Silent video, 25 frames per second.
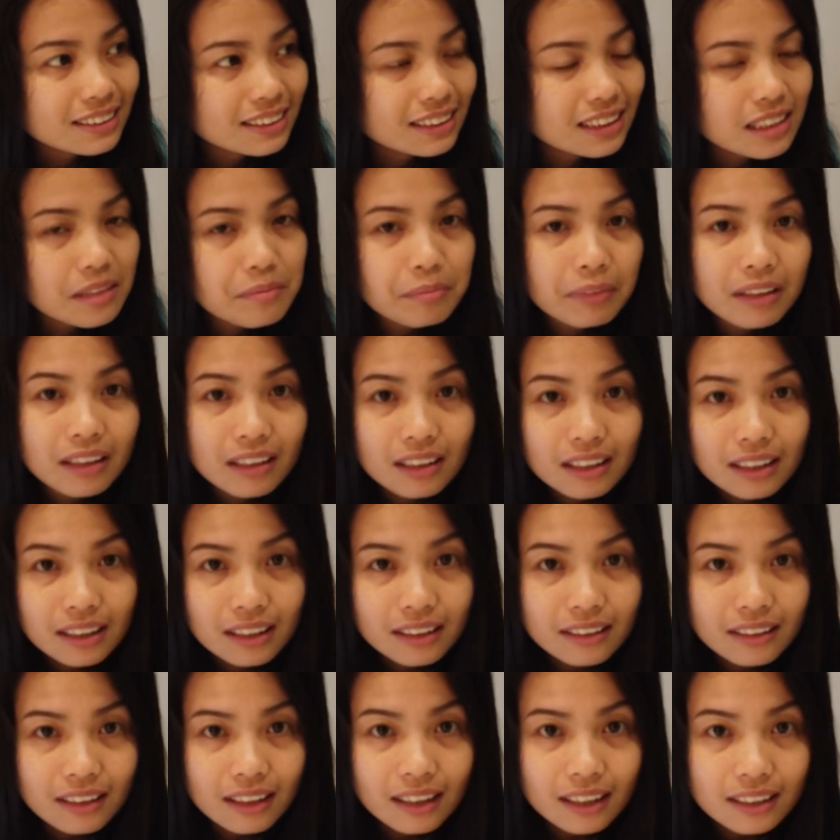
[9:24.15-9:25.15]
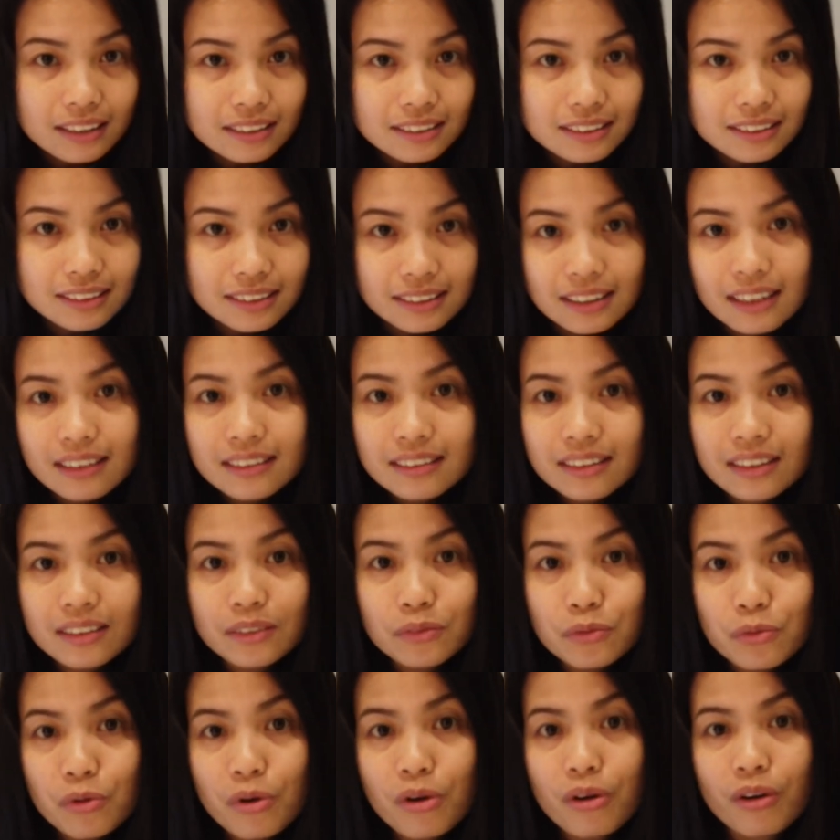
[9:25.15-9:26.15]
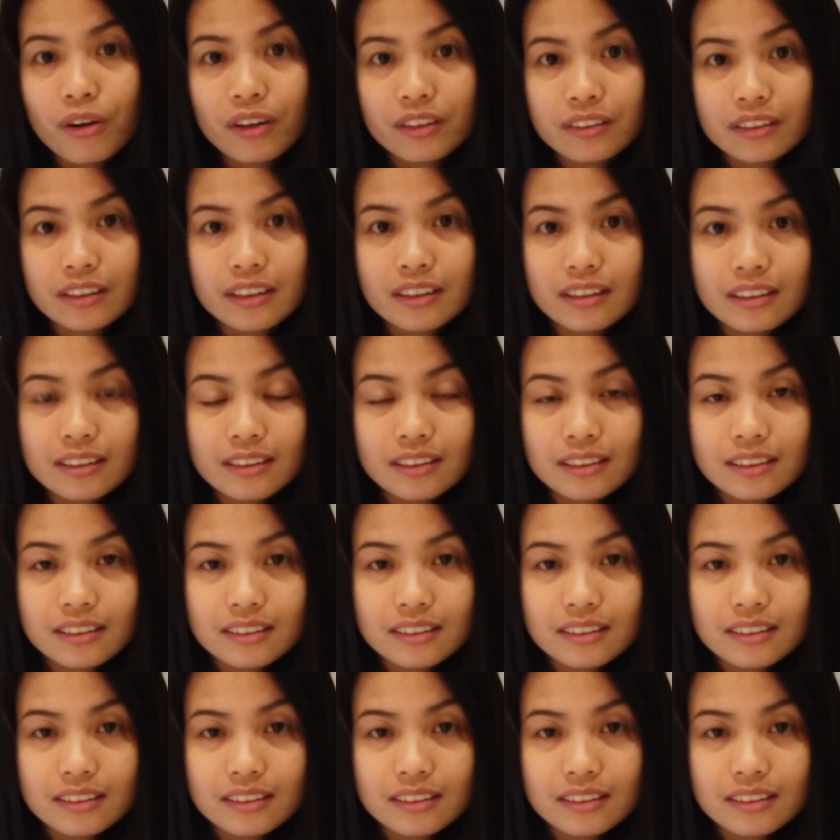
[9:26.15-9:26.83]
seemingly that Satan won.